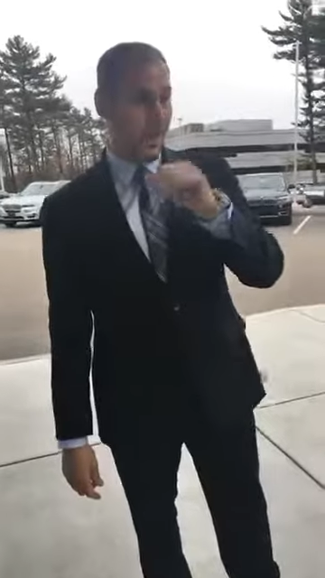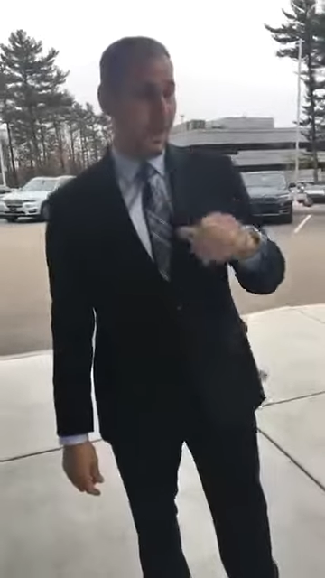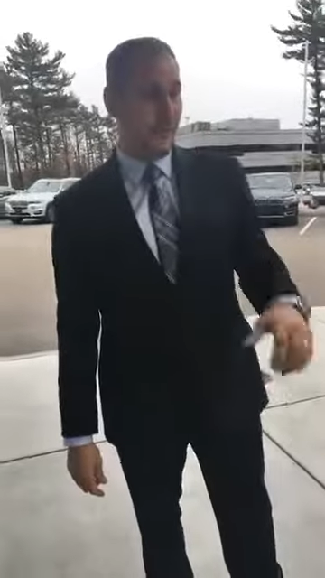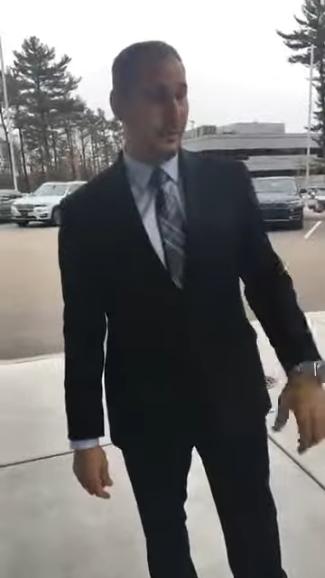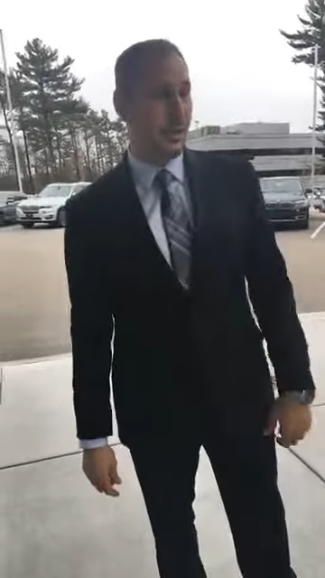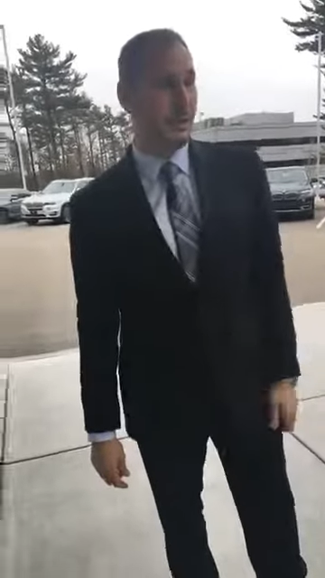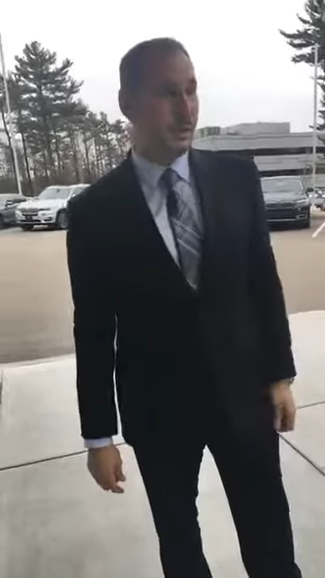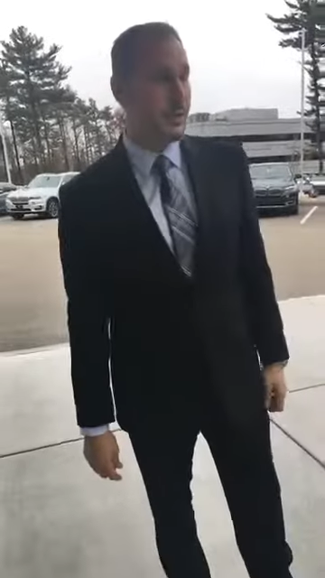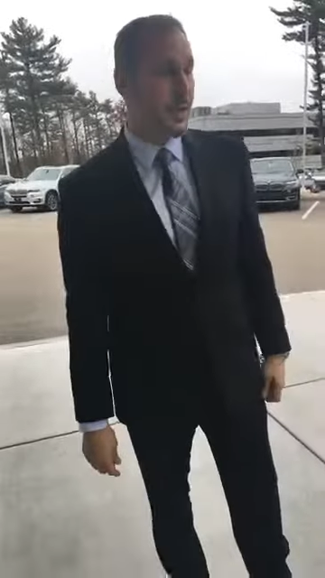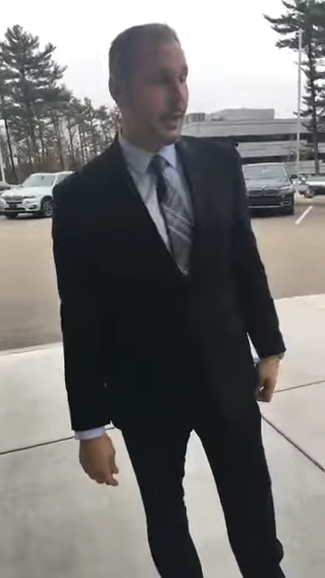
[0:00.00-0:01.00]
having
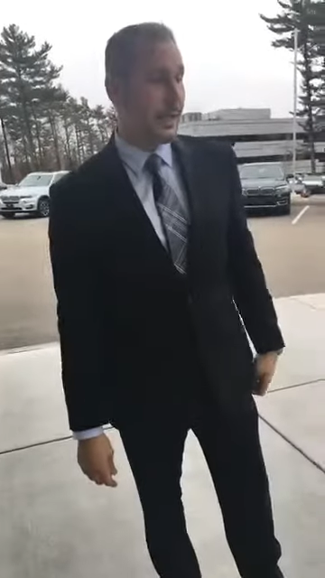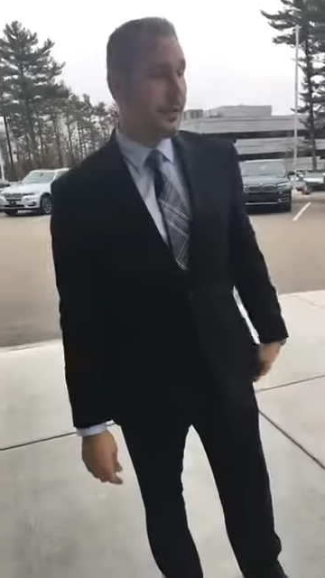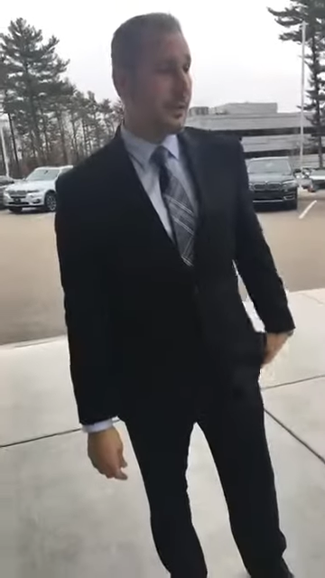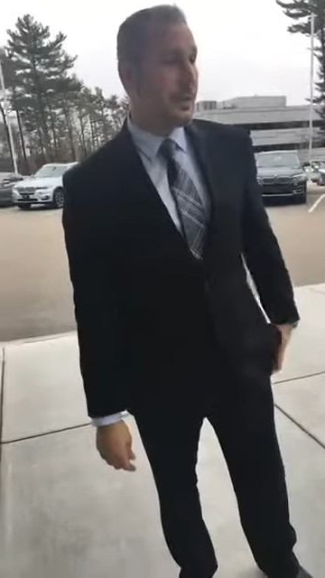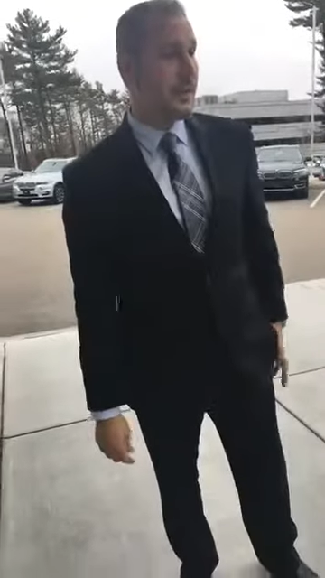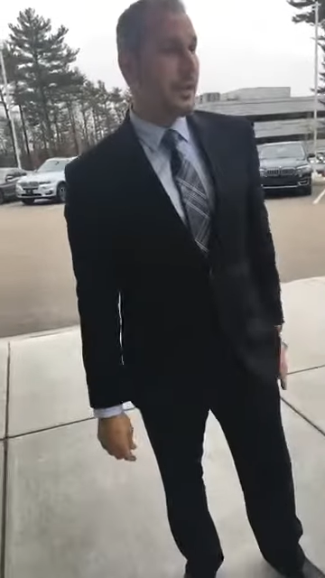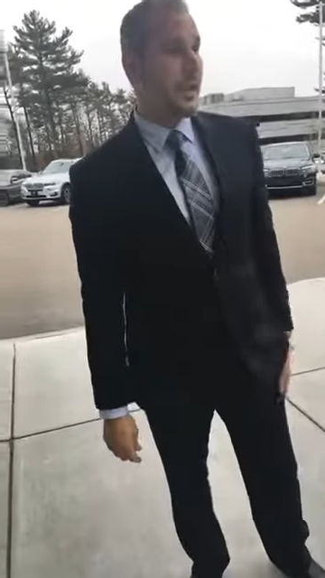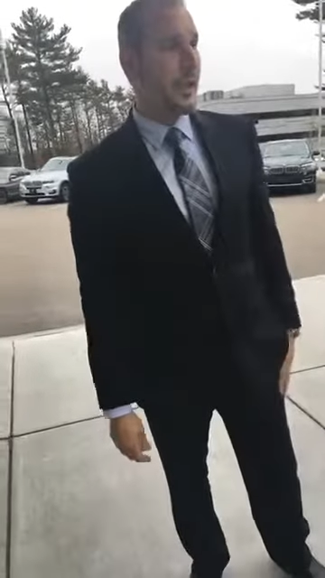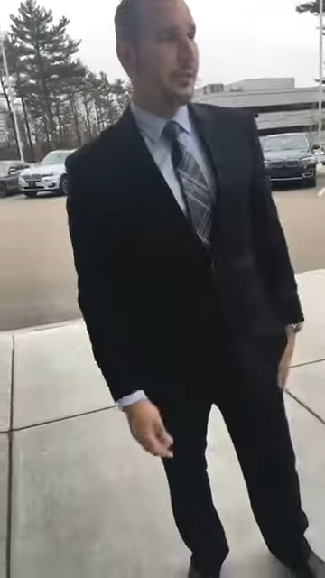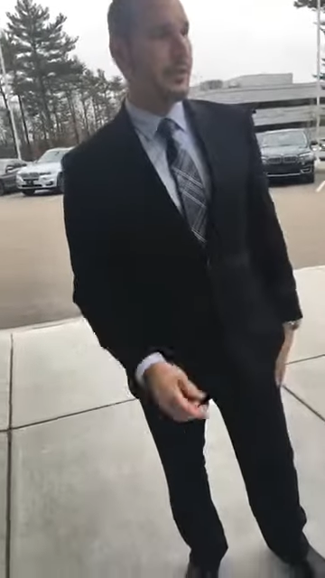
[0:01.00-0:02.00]
all-wheel drive.
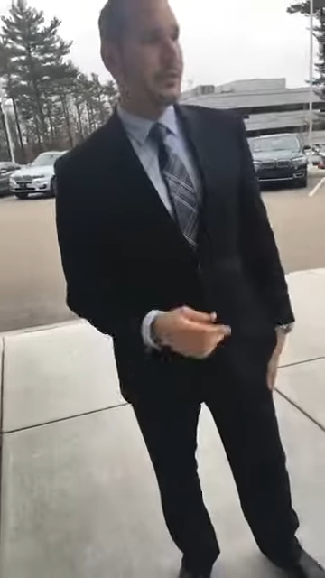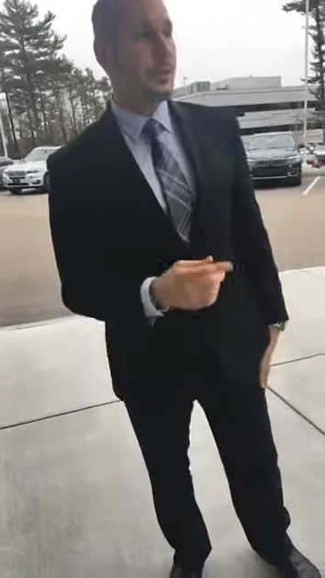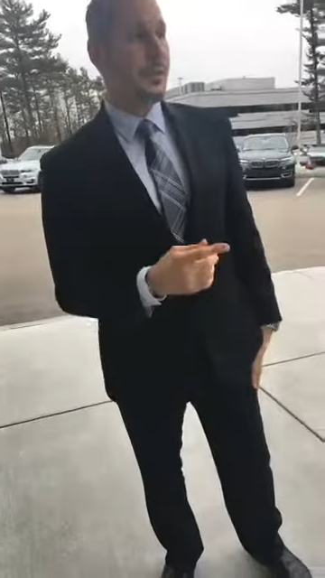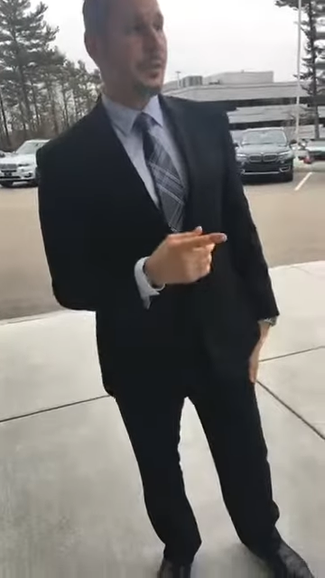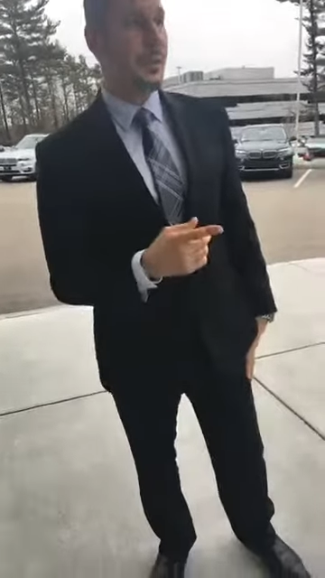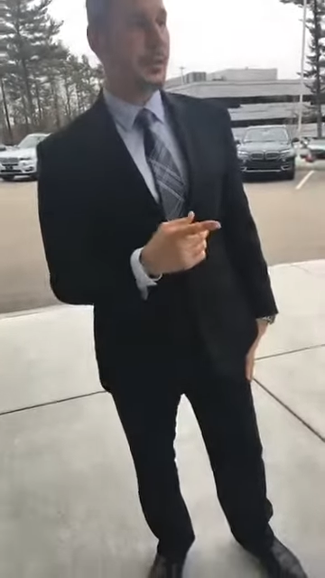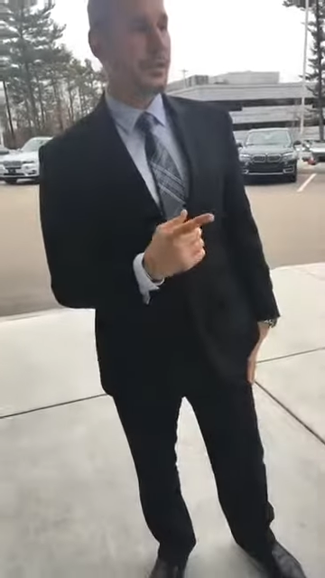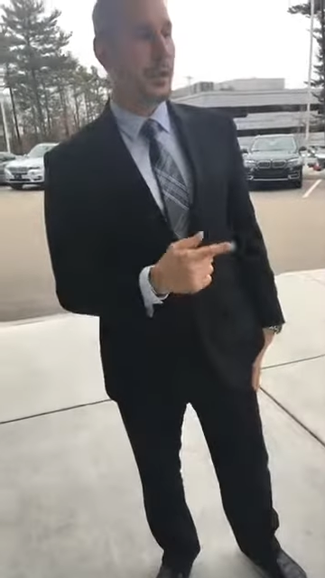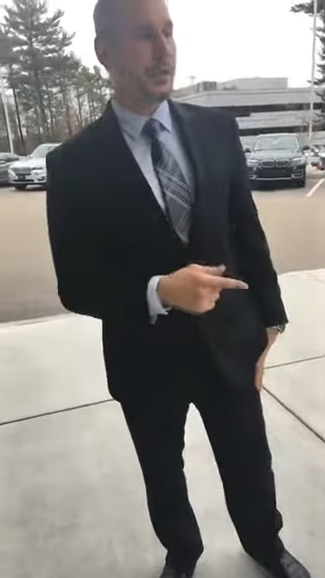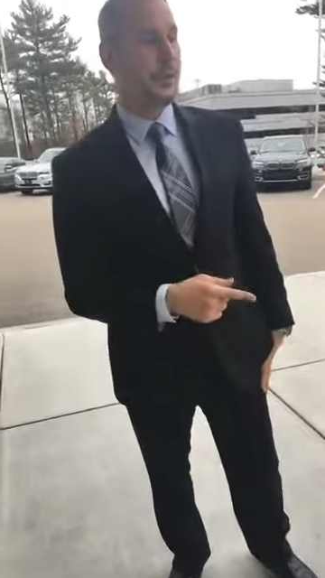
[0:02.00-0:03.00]
This is the first
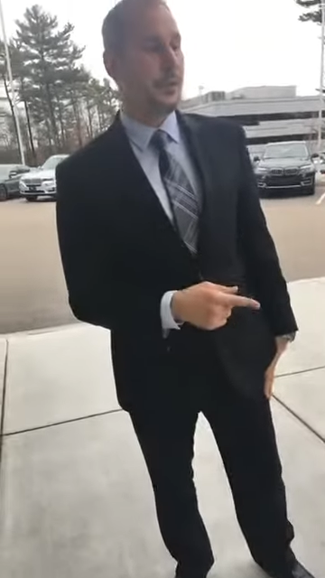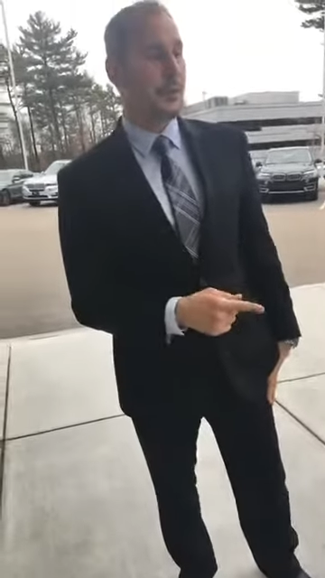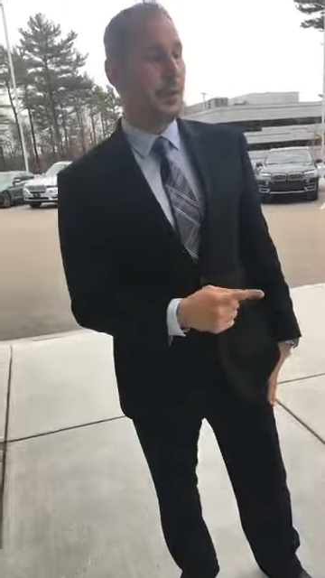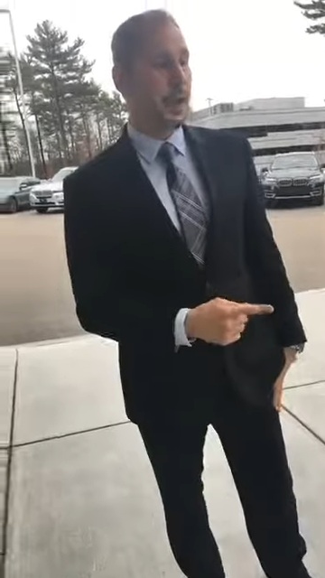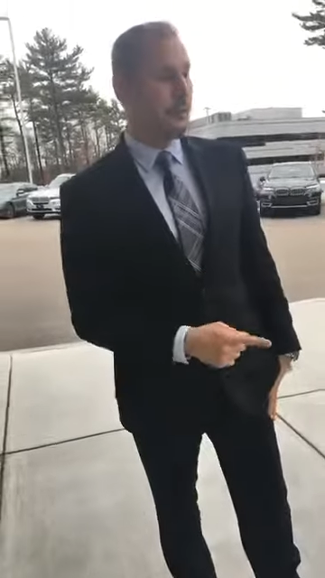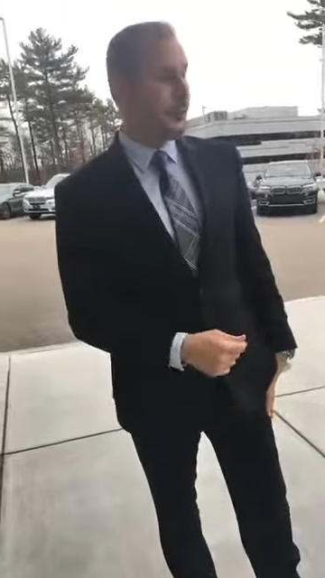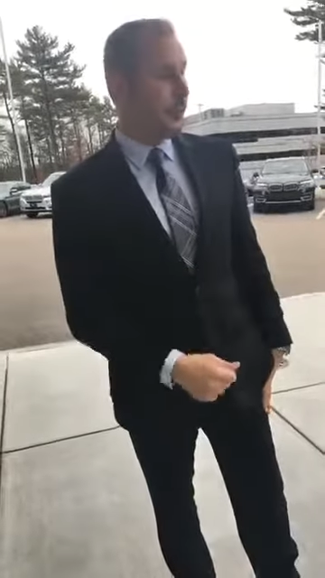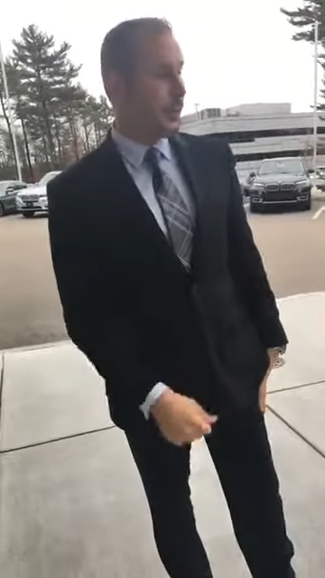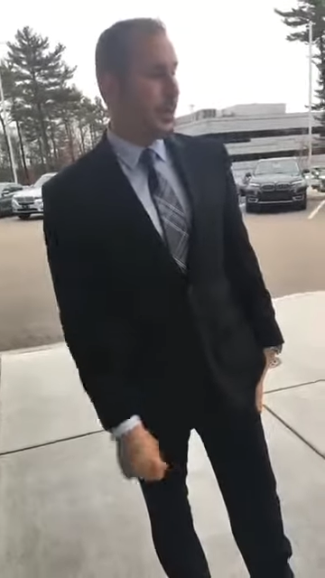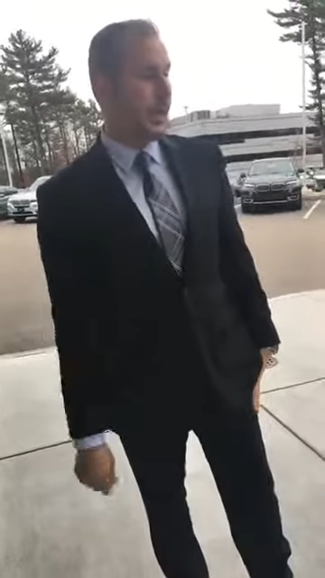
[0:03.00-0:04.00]
X4
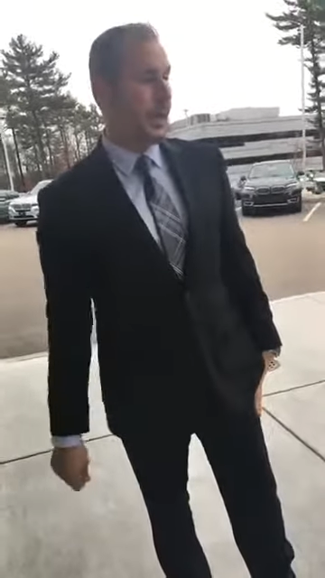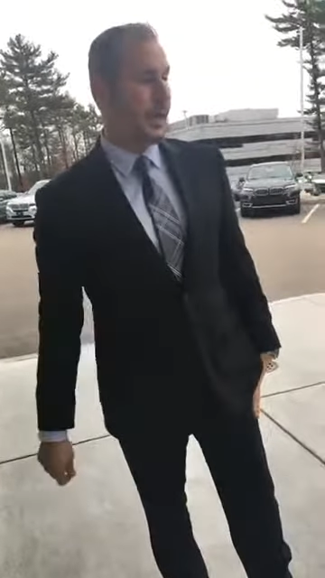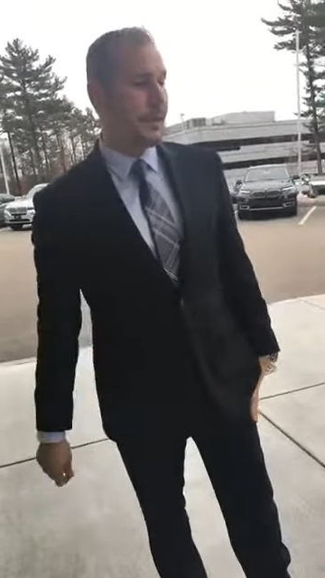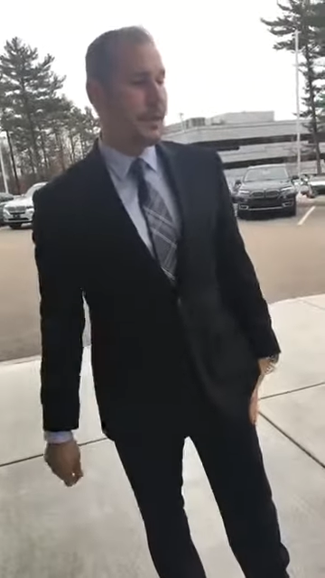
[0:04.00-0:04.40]
M40i.